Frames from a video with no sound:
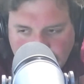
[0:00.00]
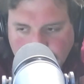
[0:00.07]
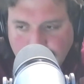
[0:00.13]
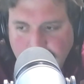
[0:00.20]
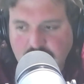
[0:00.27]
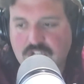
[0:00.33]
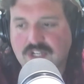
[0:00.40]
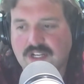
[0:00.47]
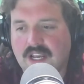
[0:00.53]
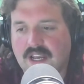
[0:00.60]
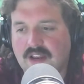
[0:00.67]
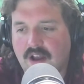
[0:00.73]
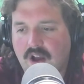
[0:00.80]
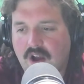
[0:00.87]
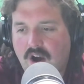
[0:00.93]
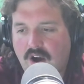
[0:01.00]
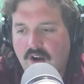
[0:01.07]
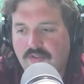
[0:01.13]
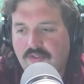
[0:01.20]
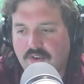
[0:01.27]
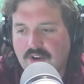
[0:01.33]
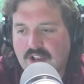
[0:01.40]
Michigan
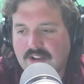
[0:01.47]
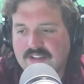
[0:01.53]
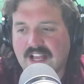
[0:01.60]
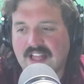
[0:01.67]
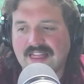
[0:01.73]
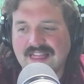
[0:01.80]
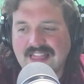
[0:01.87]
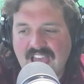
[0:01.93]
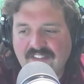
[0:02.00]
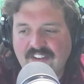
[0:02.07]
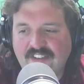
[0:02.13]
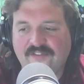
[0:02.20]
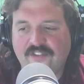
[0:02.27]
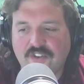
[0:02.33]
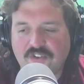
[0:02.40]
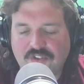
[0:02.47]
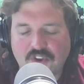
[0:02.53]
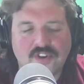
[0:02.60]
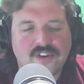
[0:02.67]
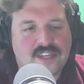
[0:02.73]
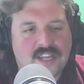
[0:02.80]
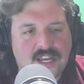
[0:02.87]
on third downs. 11 for
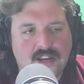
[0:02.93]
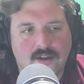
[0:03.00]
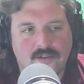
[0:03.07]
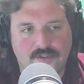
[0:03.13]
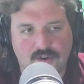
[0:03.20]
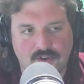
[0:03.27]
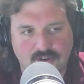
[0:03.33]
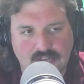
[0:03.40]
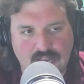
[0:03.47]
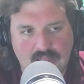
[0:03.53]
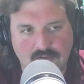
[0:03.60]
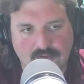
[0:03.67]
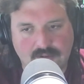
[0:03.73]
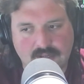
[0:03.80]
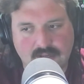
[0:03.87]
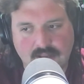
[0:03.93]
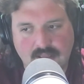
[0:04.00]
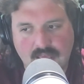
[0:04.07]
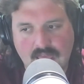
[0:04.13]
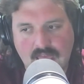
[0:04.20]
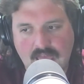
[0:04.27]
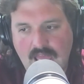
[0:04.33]
13 on third downs.
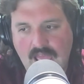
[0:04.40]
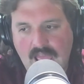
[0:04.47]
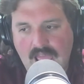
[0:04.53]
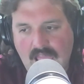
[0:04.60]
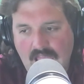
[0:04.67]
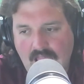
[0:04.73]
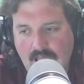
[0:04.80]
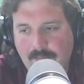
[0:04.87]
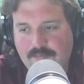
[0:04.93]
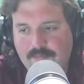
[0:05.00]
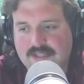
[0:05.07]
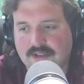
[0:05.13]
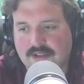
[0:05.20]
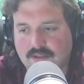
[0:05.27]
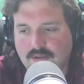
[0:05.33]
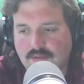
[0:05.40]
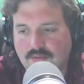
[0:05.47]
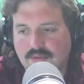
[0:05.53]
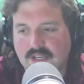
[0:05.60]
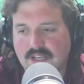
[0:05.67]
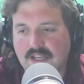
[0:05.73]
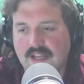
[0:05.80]

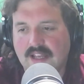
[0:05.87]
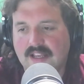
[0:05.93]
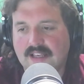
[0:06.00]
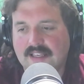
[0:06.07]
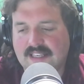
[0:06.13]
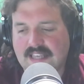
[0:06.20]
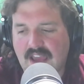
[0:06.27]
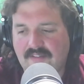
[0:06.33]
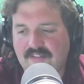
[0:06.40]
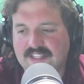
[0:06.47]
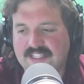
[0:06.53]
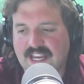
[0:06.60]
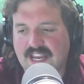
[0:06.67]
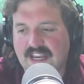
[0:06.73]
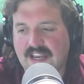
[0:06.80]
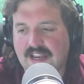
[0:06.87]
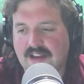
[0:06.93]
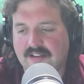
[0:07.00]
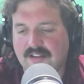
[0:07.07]
Absolutely devastating.